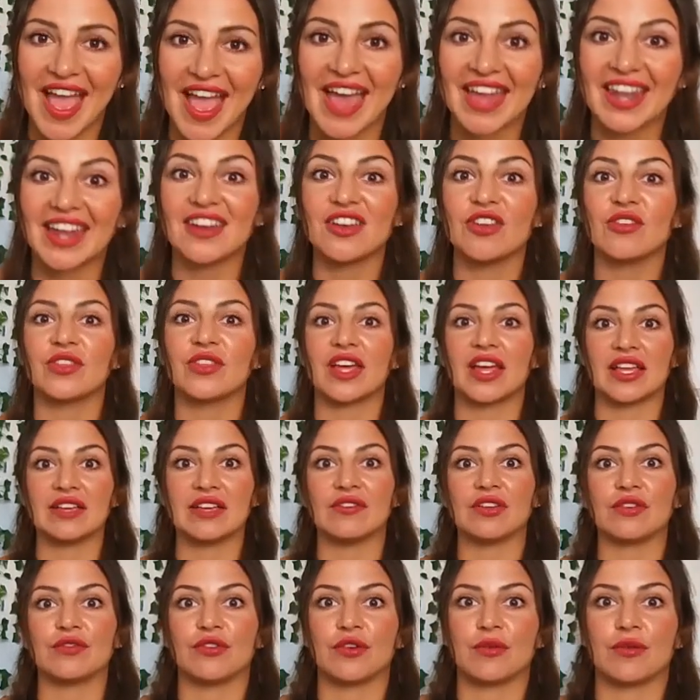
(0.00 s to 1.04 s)
And I know that
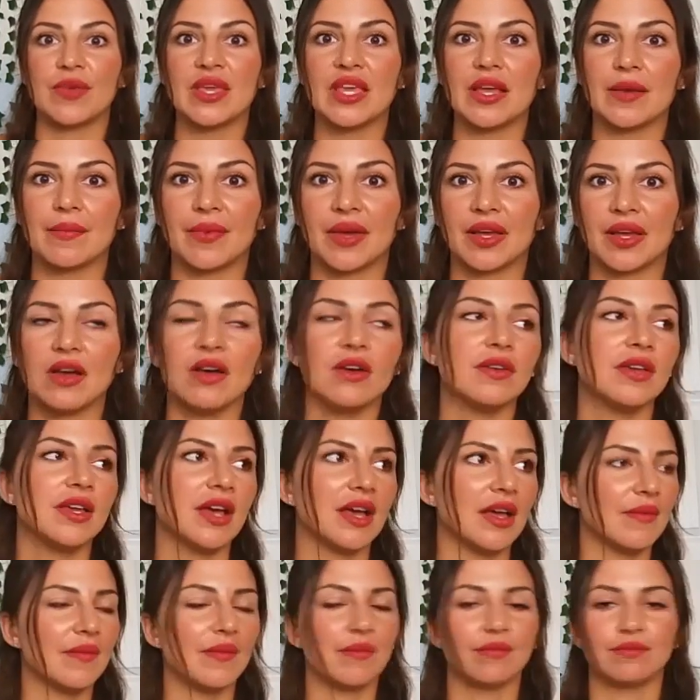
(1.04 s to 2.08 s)
even for me, I'm like, oh
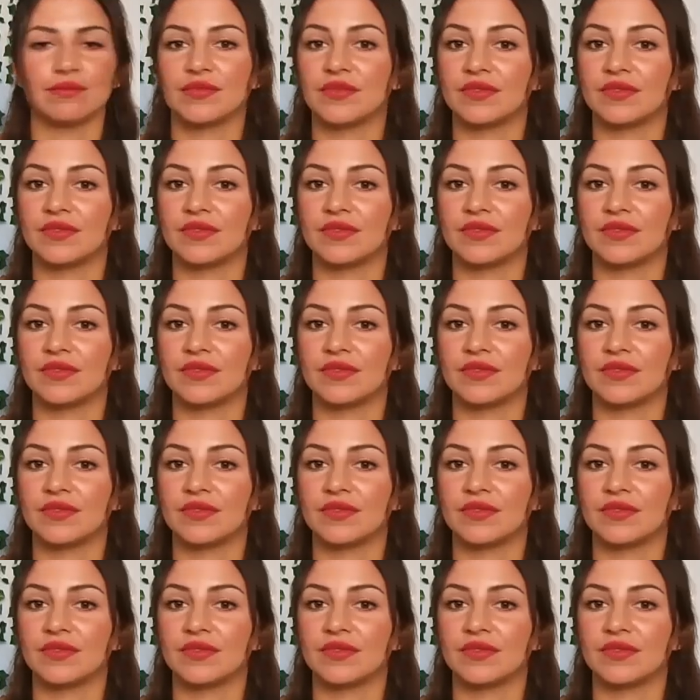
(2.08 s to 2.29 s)
yeah,